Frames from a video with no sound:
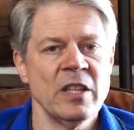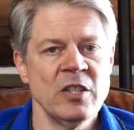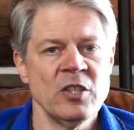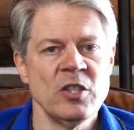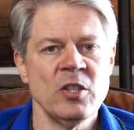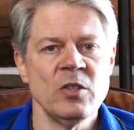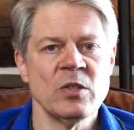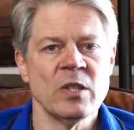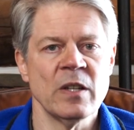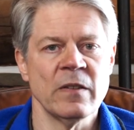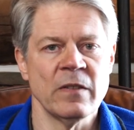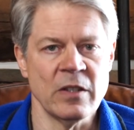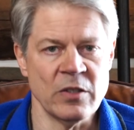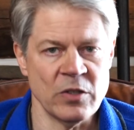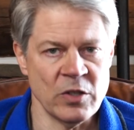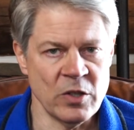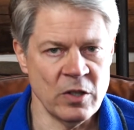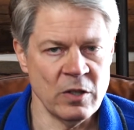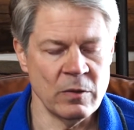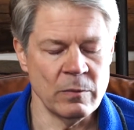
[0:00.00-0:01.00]
issues of
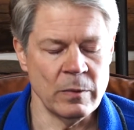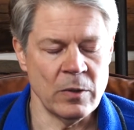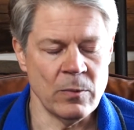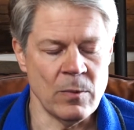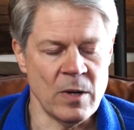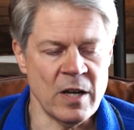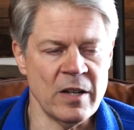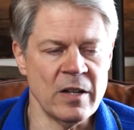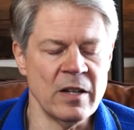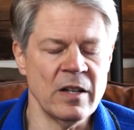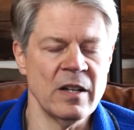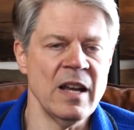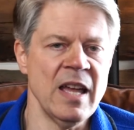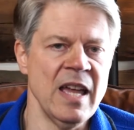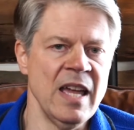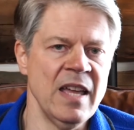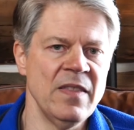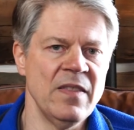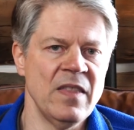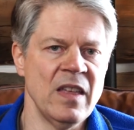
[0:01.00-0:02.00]
concern with water,
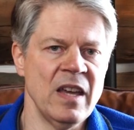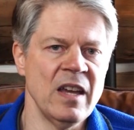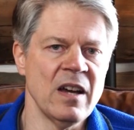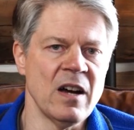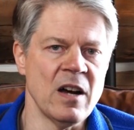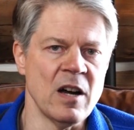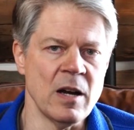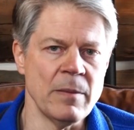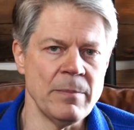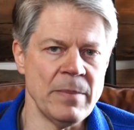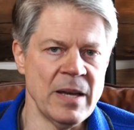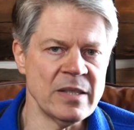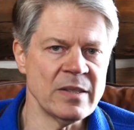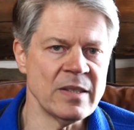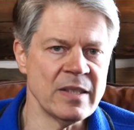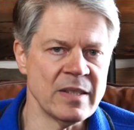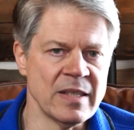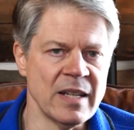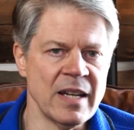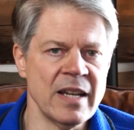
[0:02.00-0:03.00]
and they are
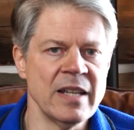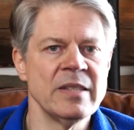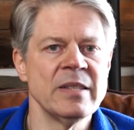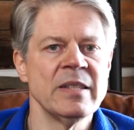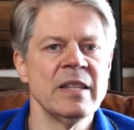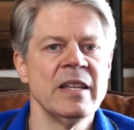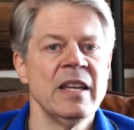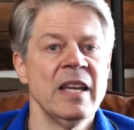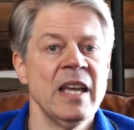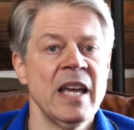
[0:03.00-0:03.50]
pesticides,